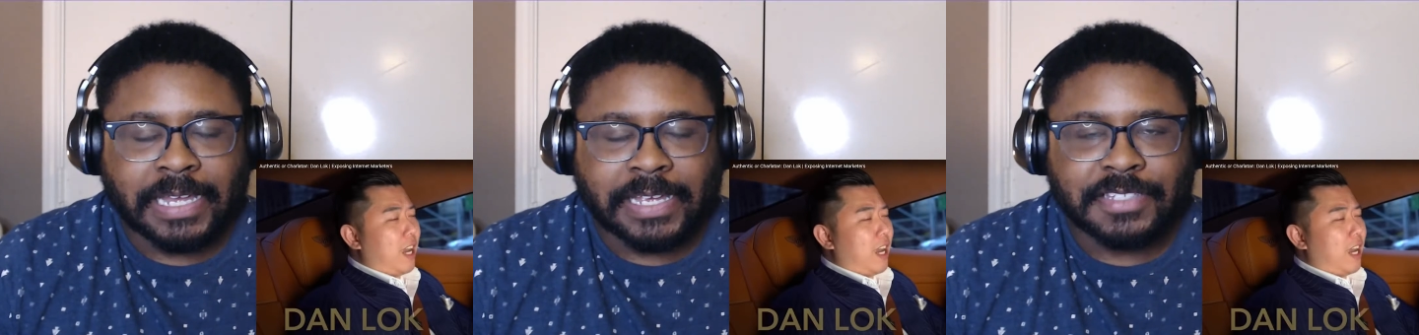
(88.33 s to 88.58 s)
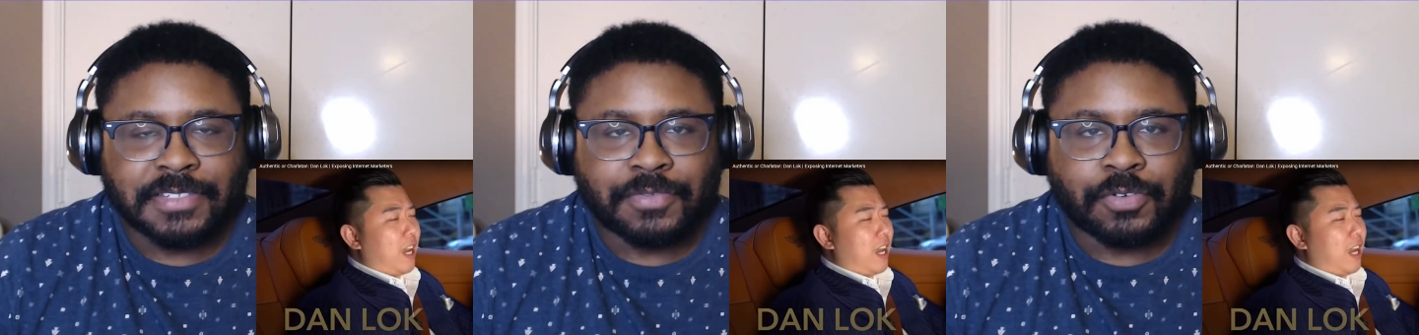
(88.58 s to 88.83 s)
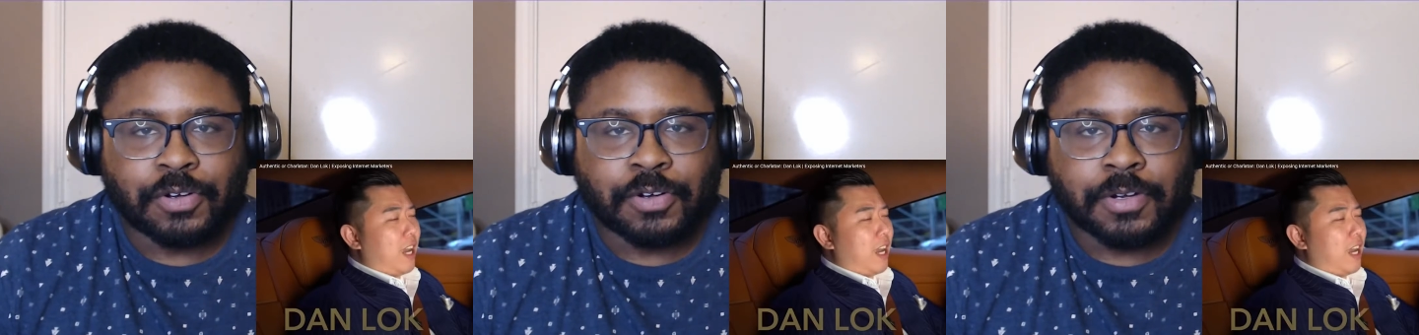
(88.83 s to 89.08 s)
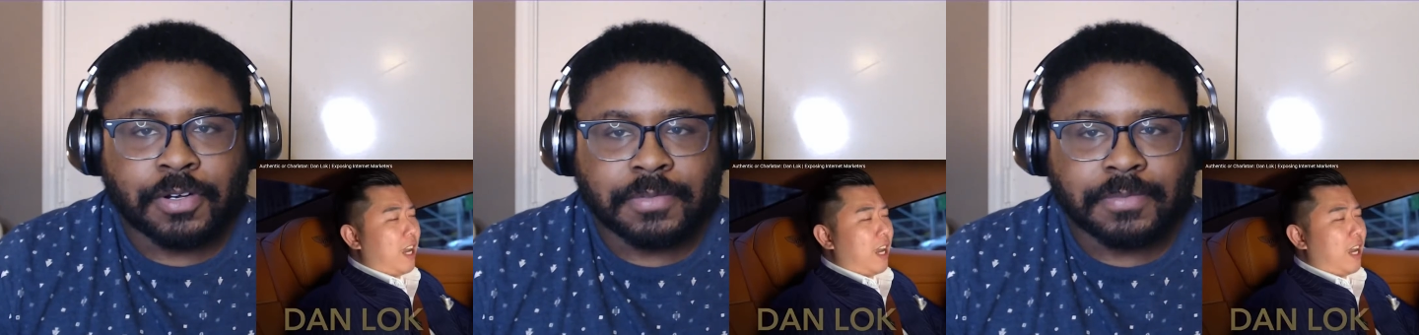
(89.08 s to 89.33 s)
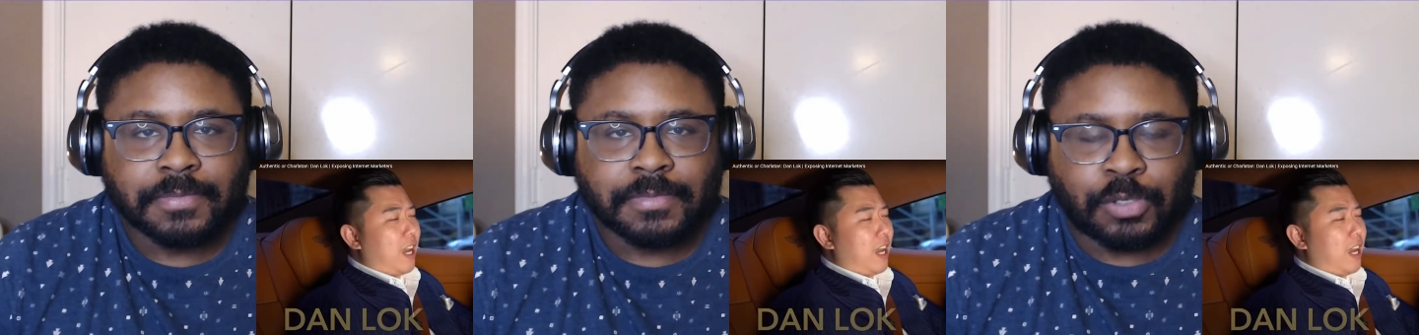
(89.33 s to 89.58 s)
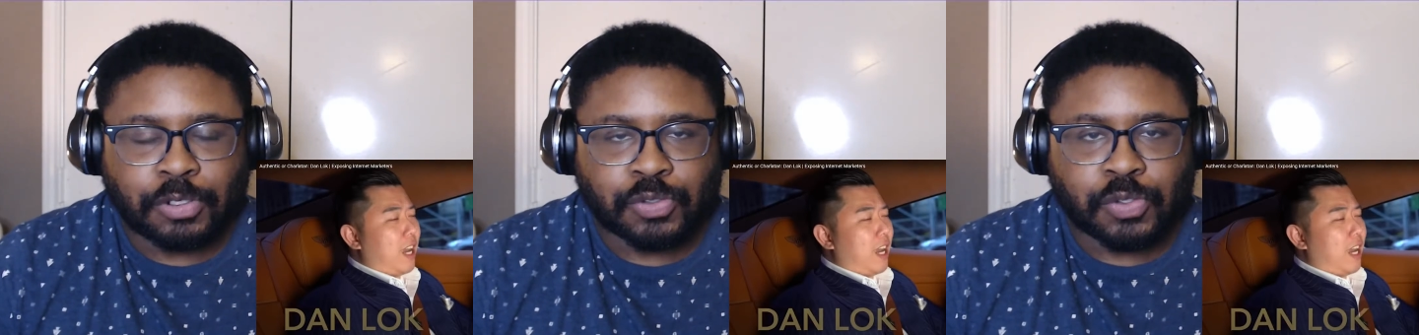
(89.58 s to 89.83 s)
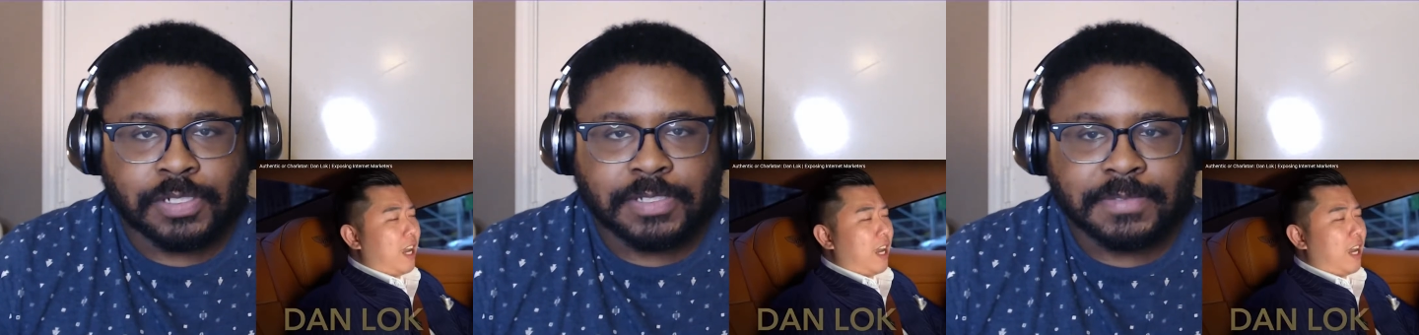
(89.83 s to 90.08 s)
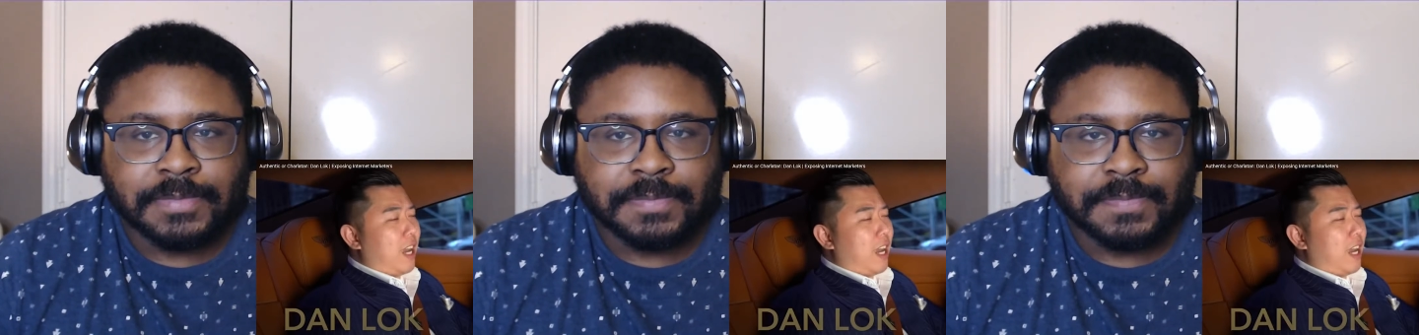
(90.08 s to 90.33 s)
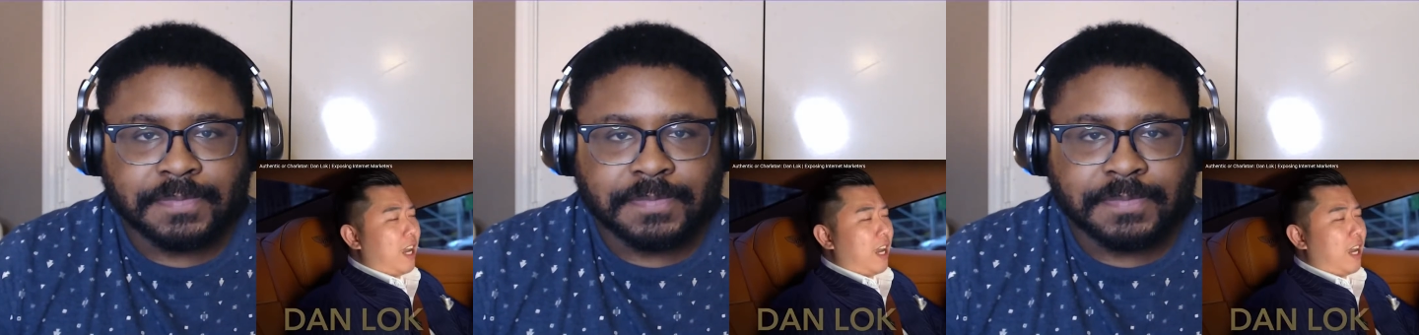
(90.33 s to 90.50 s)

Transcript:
Speaker 1: Like it's a four-door Rolls Royce?